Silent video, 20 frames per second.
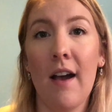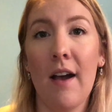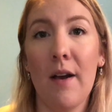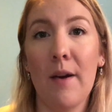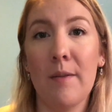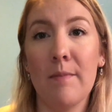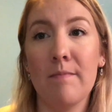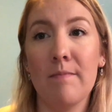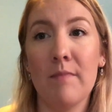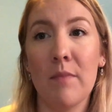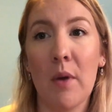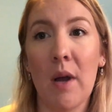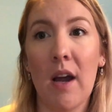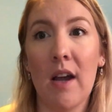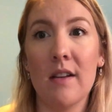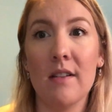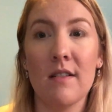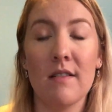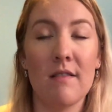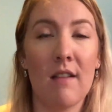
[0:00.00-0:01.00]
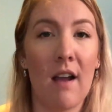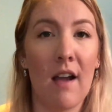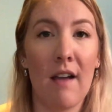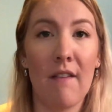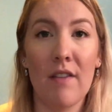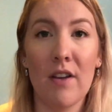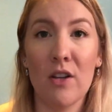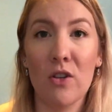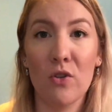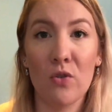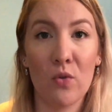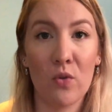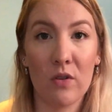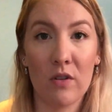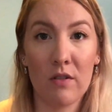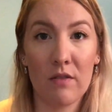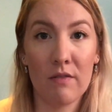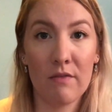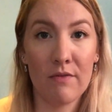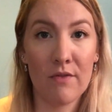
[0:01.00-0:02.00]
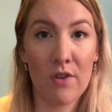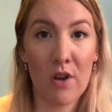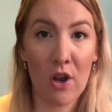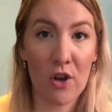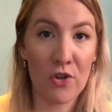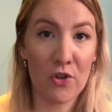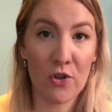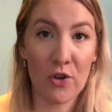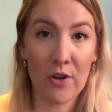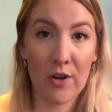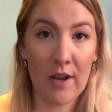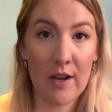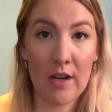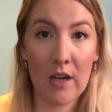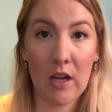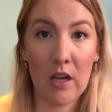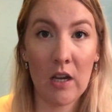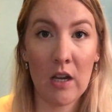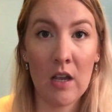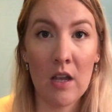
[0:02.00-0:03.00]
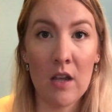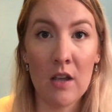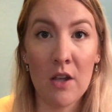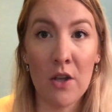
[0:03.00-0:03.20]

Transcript: I did not have any sort of nausea or any